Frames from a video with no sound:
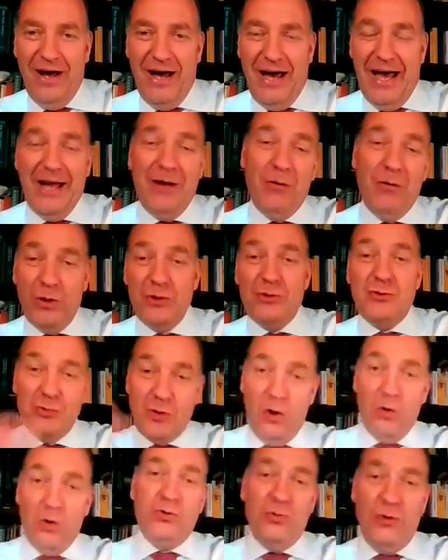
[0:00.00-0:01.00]
I want to
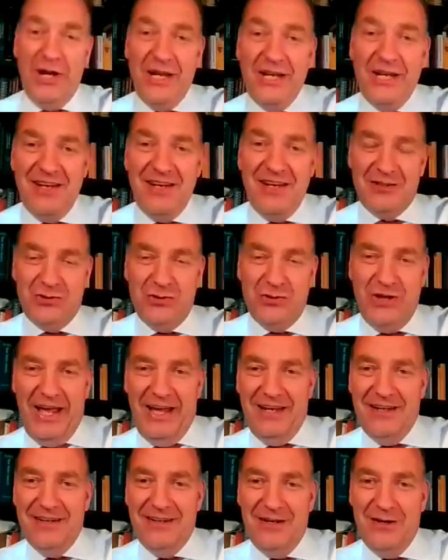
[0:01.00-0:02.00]
go to India
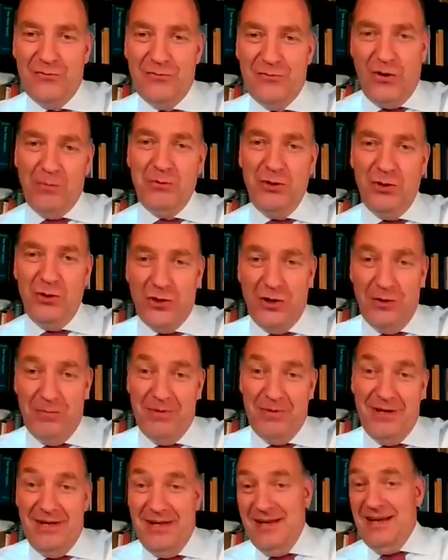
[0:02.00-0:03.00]
today from Europe.